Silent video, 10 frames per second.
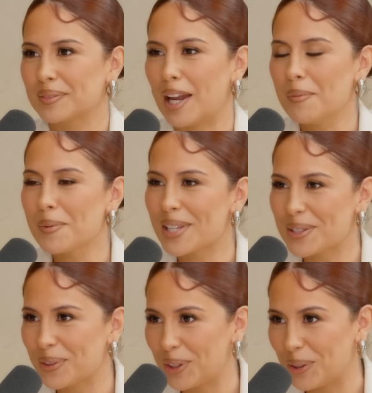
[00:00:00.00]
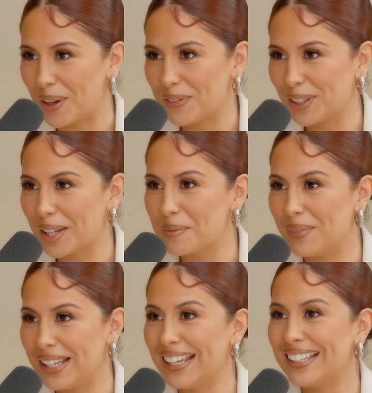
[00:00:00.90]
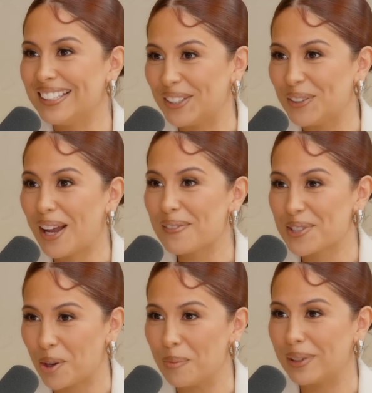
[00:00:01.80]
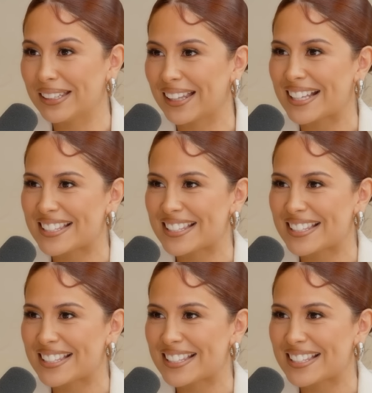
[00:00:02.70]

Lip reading: I'm obsessed with you. I feel like me and you have so many like